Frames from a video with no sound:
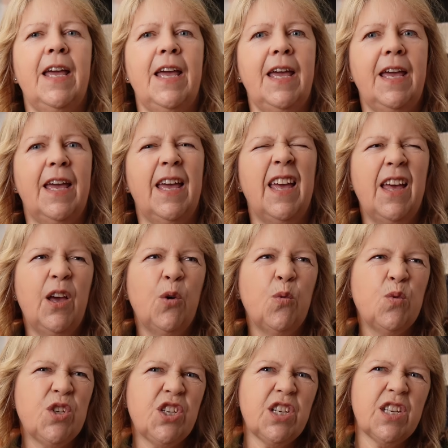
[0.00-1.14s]
here
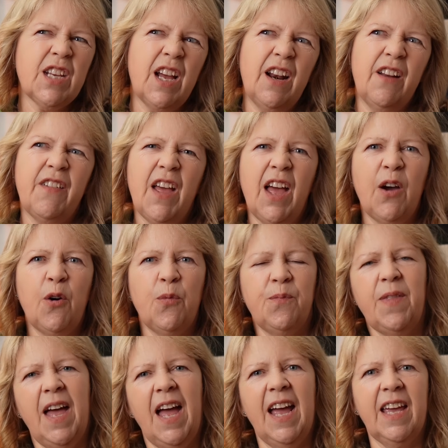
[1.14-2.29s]
was just kind of
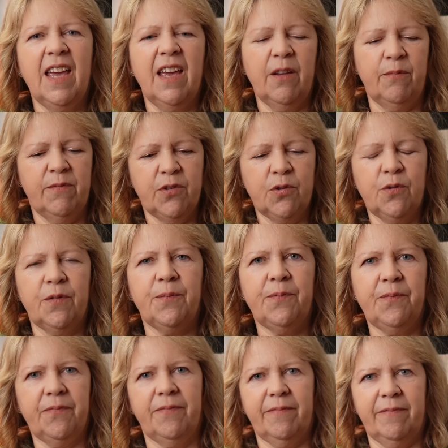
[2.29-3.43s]
hanging and sort of
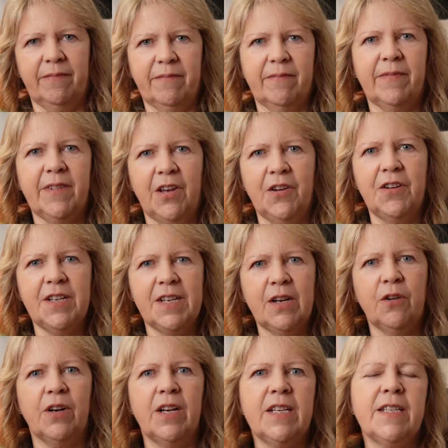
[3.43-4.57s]
turned in
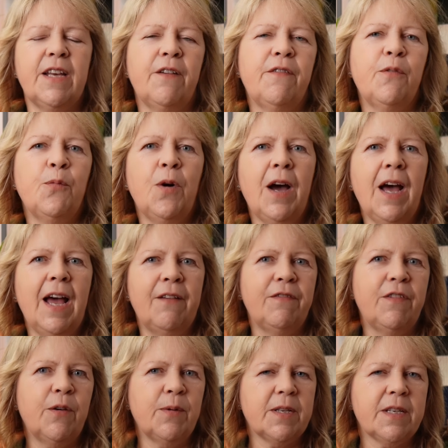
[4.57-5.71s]
on itself and what have
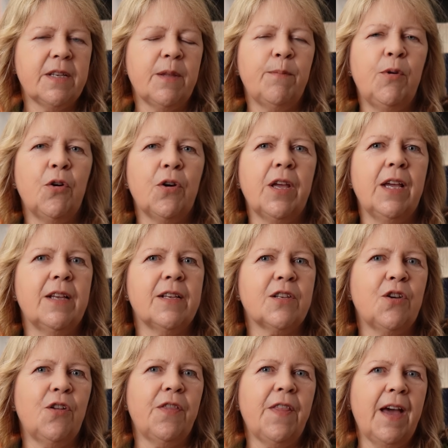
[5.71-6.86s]
you, and so the blocking has
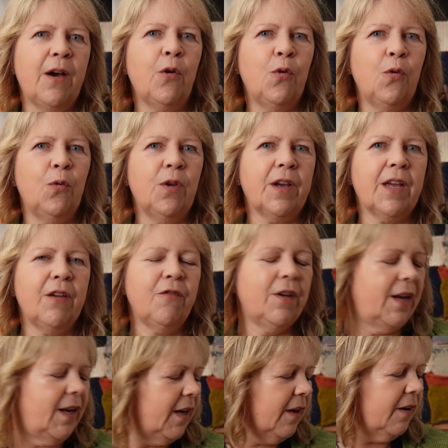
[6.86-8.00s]
got that all looking
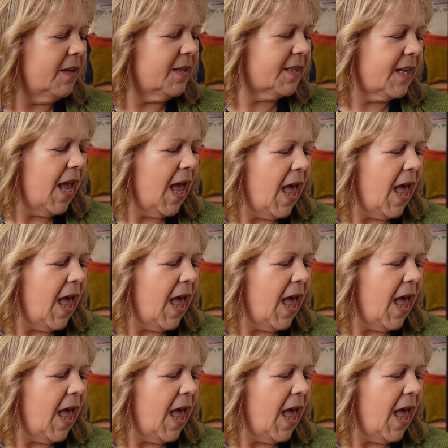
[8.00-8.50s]
really nice.